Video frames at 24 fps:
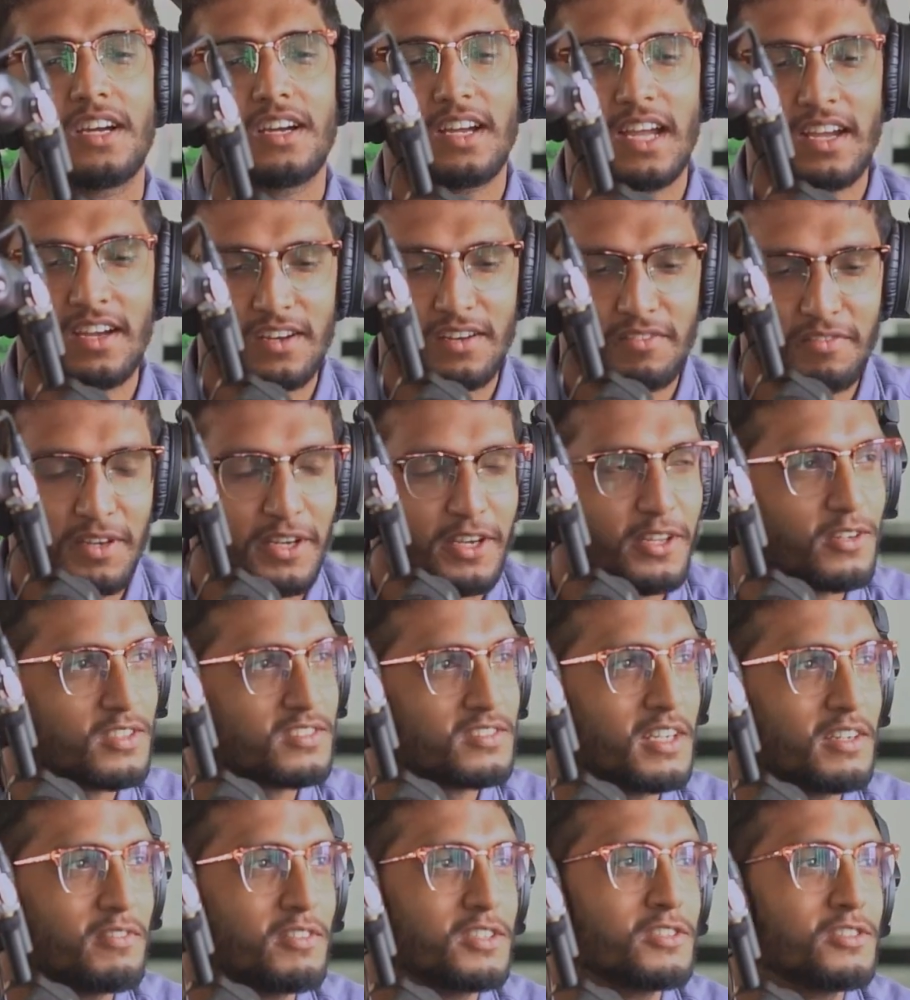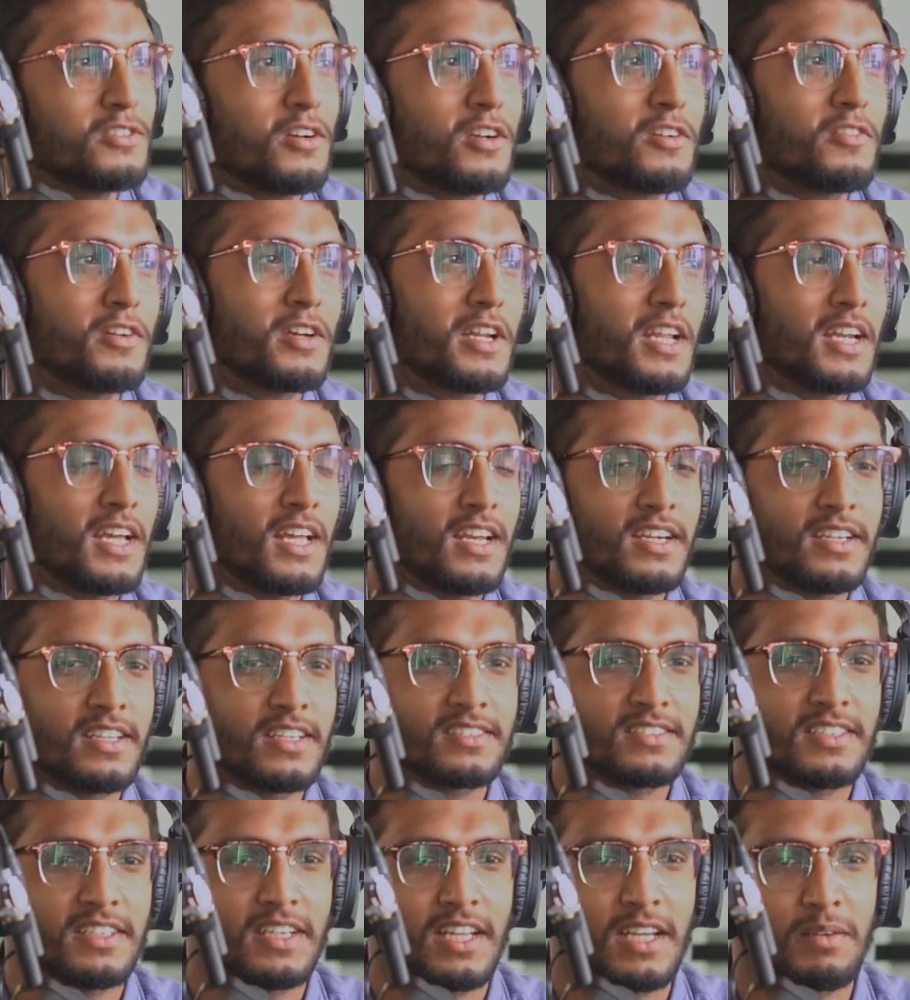uh, videos that we shot for
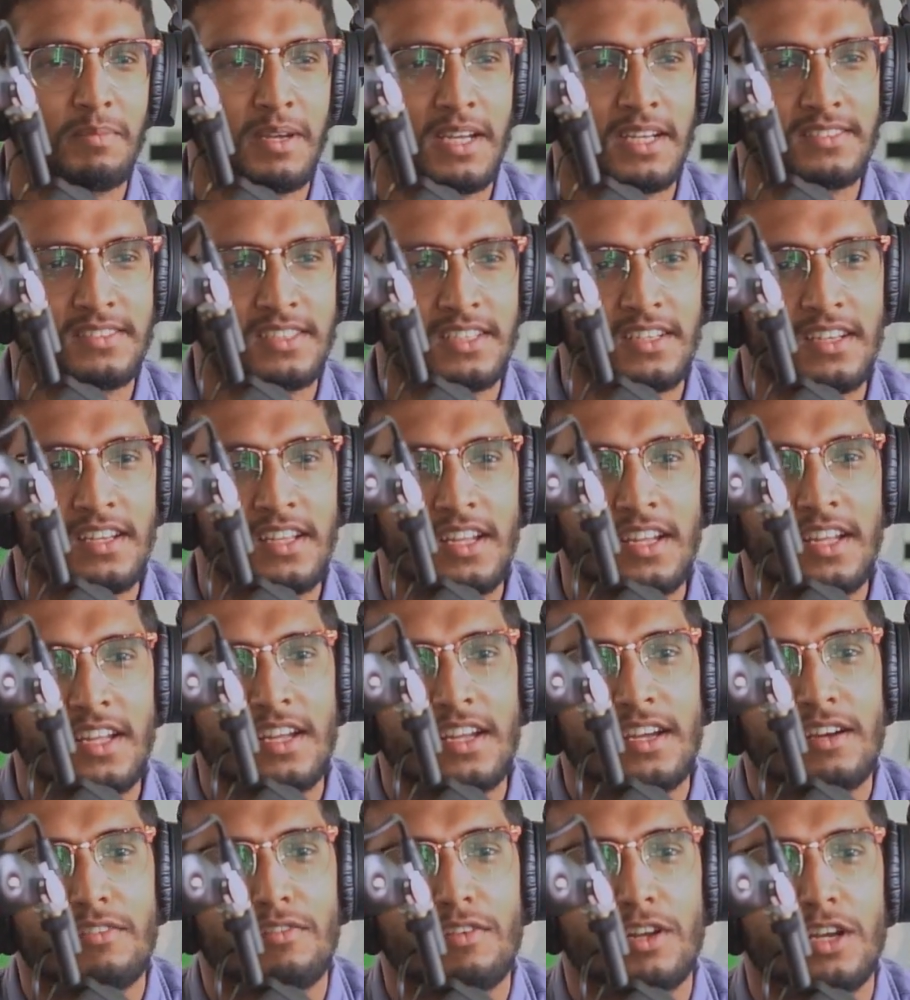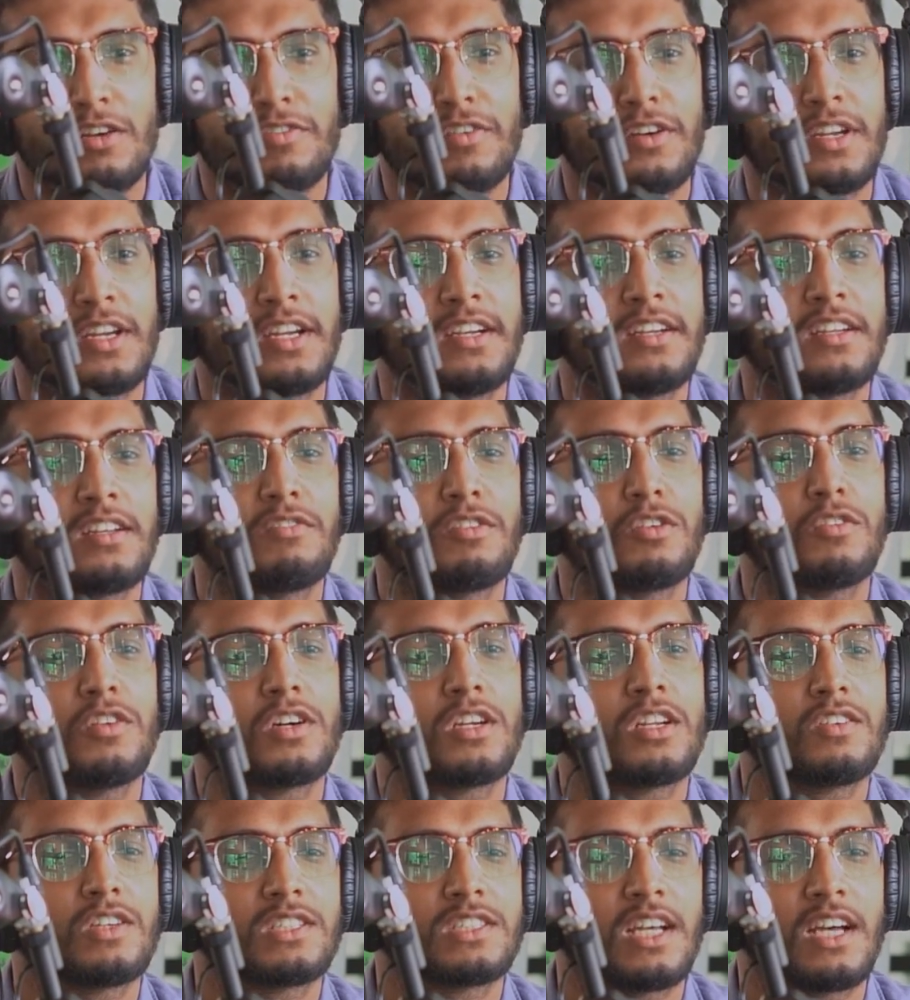Analytics India Magazine, one of our
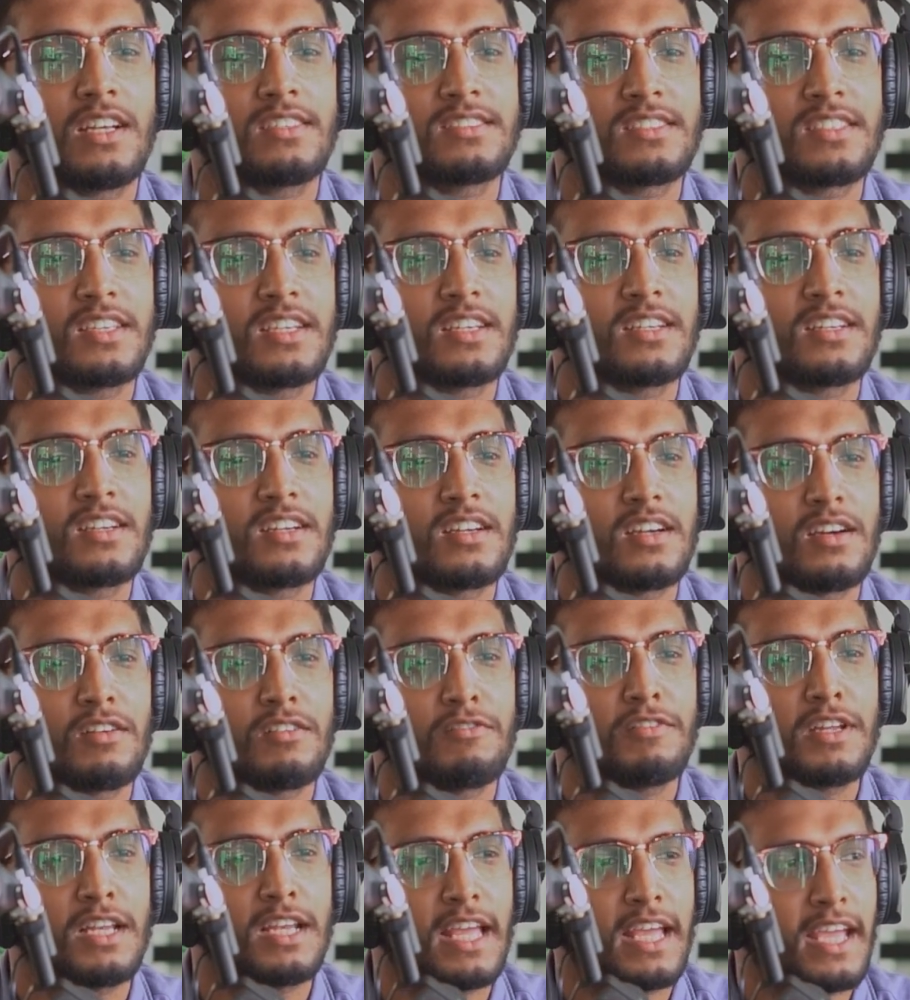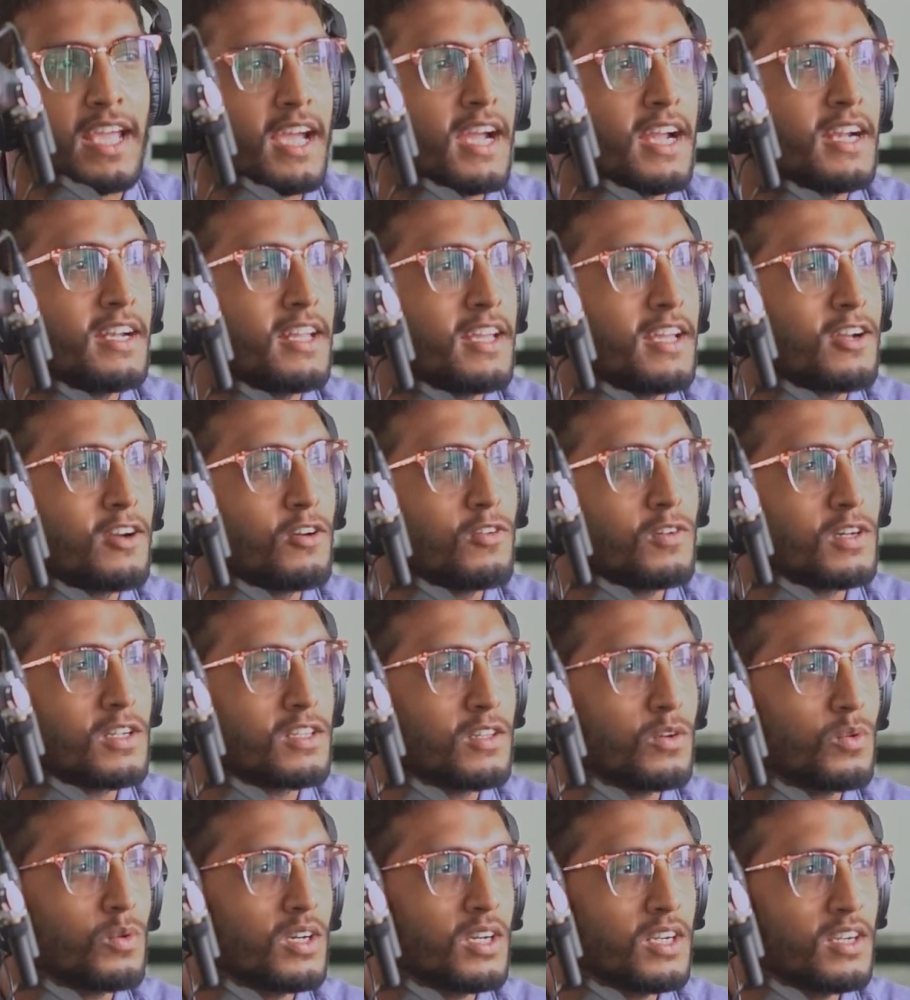interviewer was asking, will A I take over
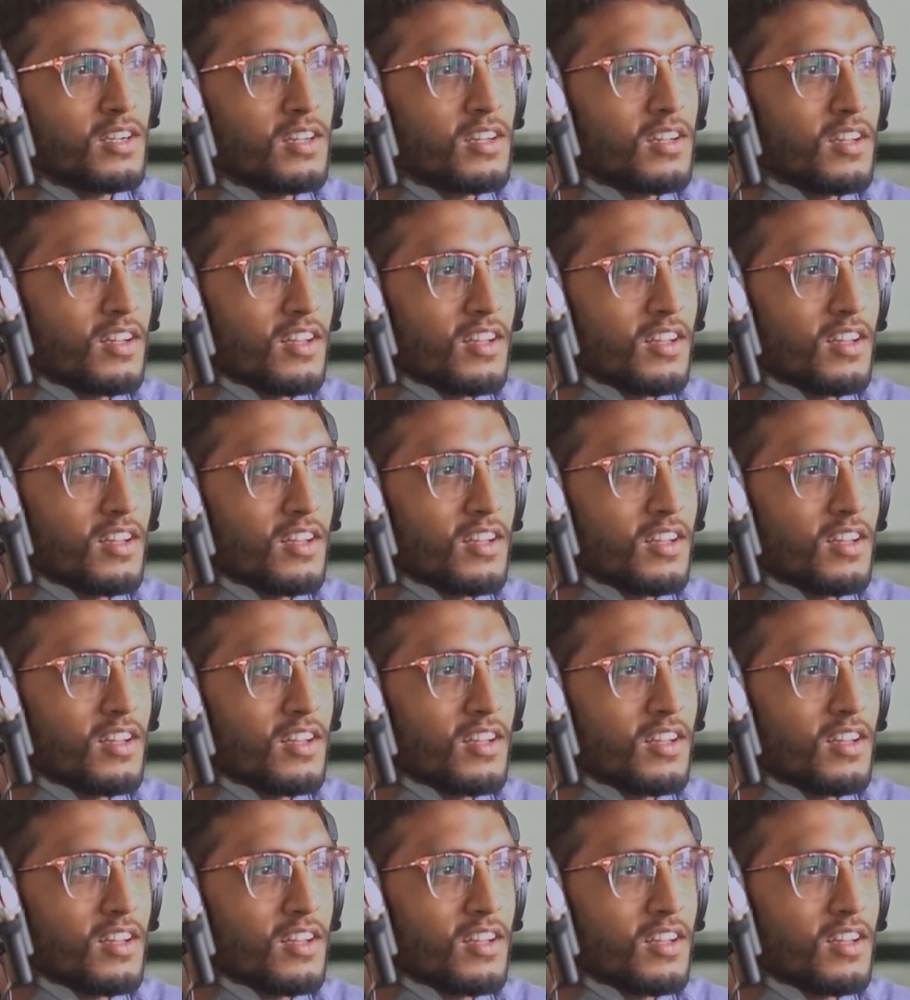the world?